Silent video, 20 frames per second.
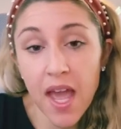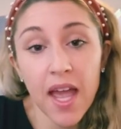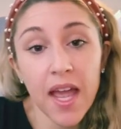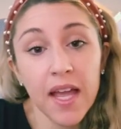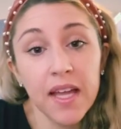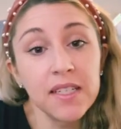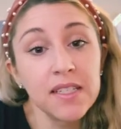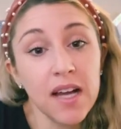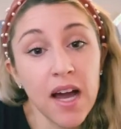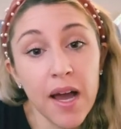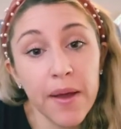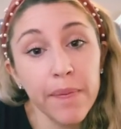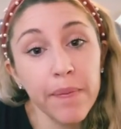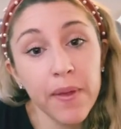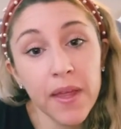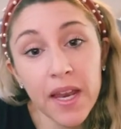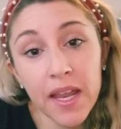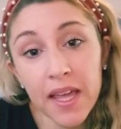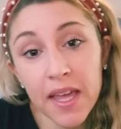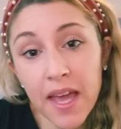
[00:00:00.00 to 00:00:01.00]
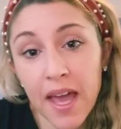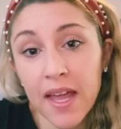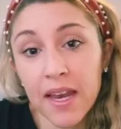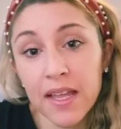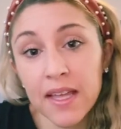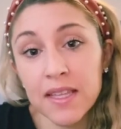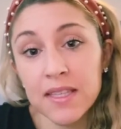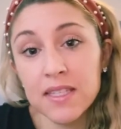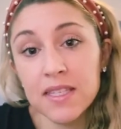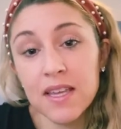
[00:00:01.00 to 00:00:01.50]
And I'm gonna get
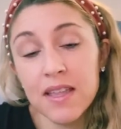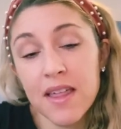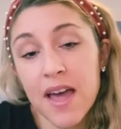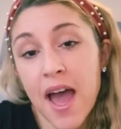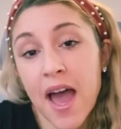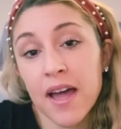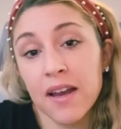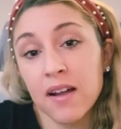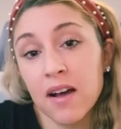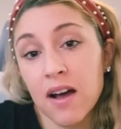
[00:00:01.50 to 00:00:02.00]
into that